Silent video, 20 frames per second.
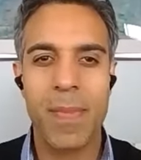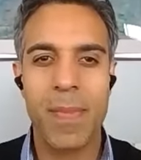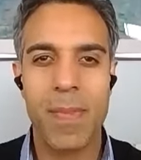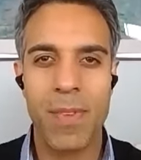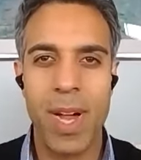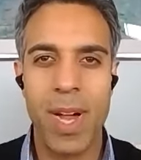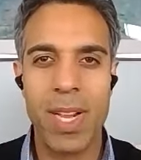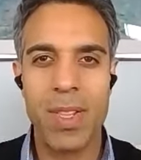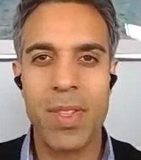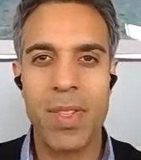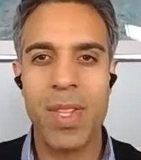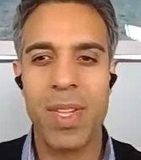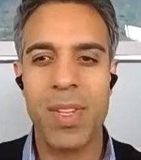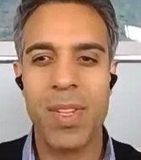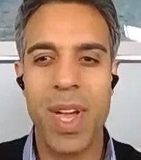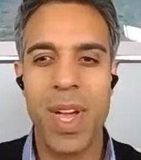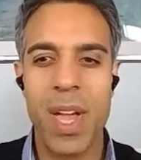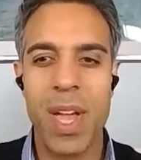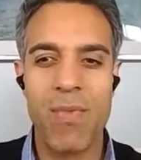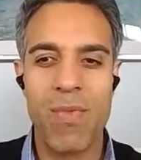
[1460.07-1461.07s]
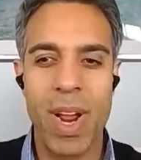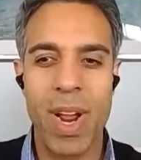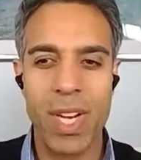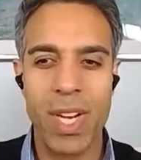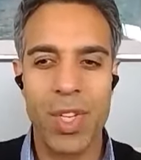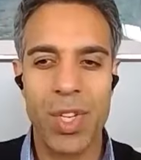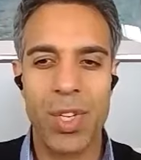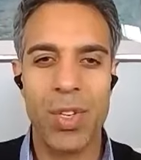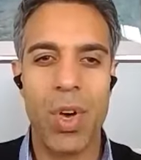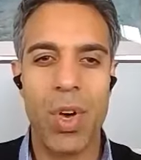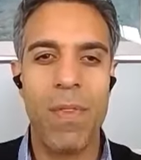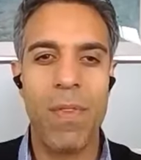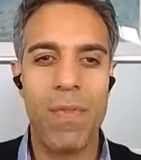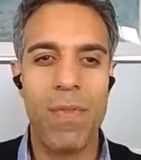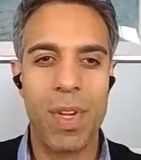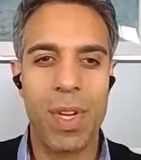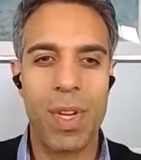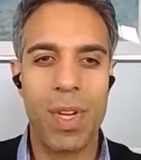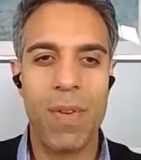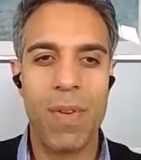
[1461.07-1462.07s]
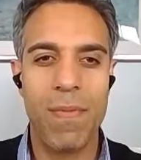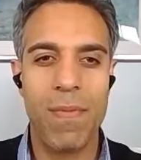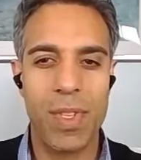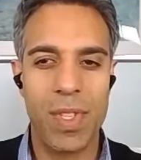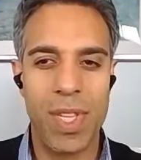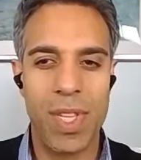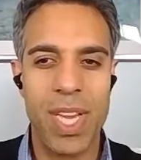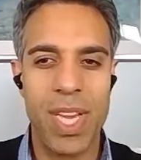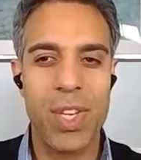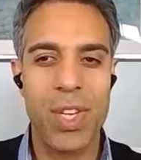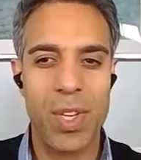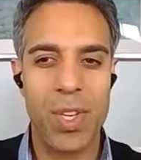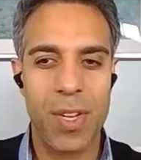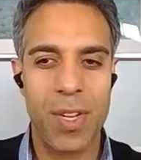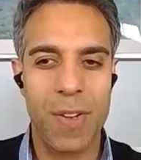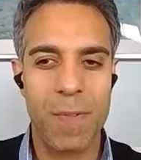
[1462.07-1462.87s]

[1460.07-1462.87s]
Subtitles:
right? The direction of the conversation.